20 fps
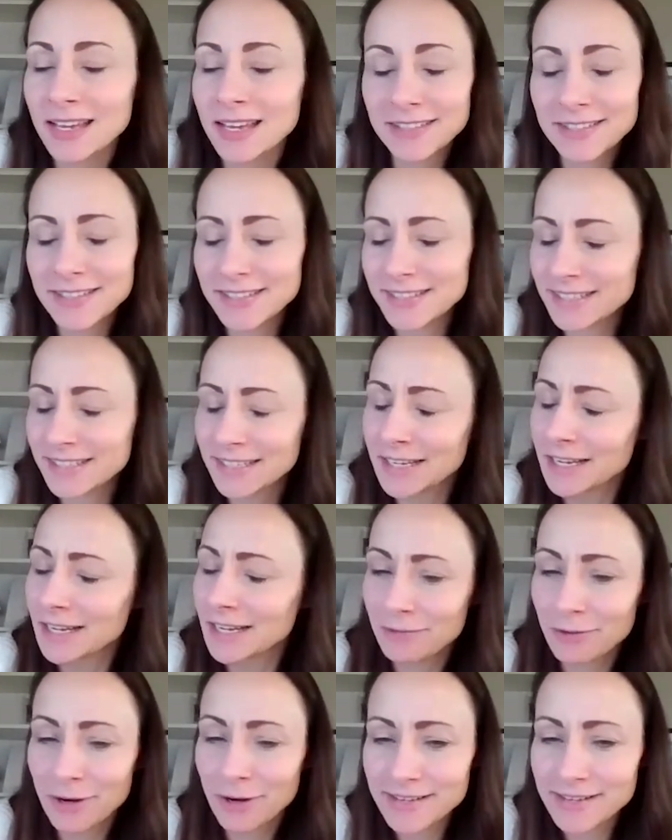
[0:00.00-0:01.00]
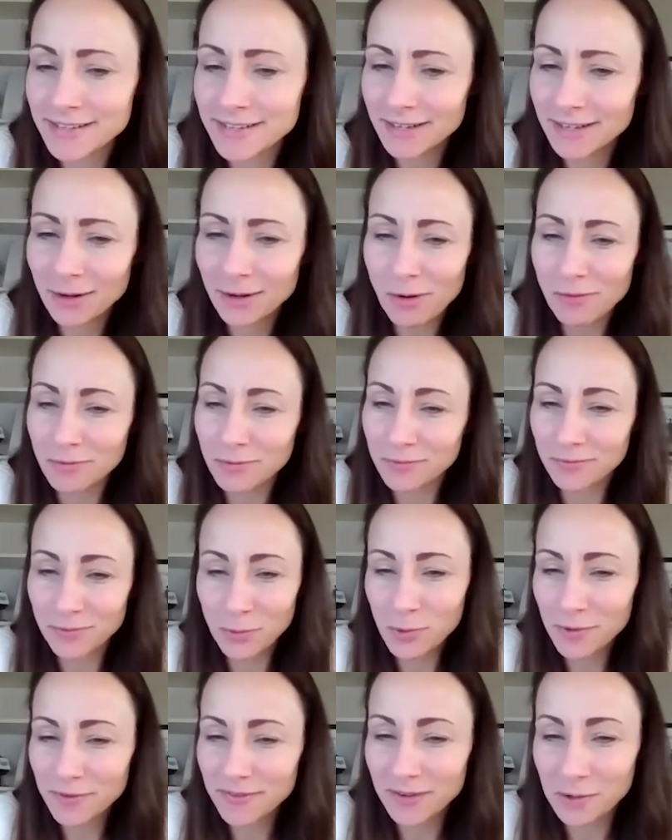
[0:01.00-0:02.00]
Just raises a lot of
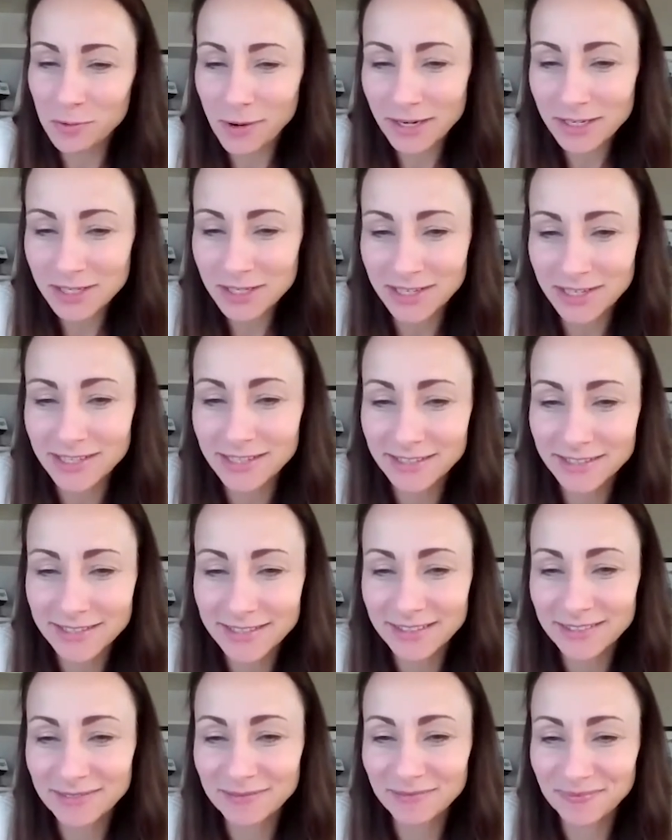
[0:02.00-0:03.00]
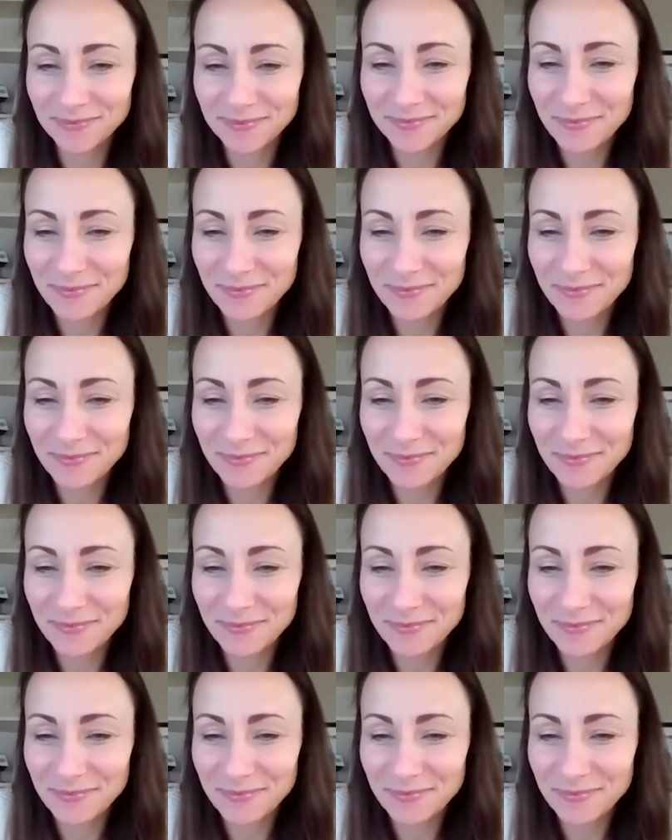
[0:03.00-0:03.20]
thoughts and questions.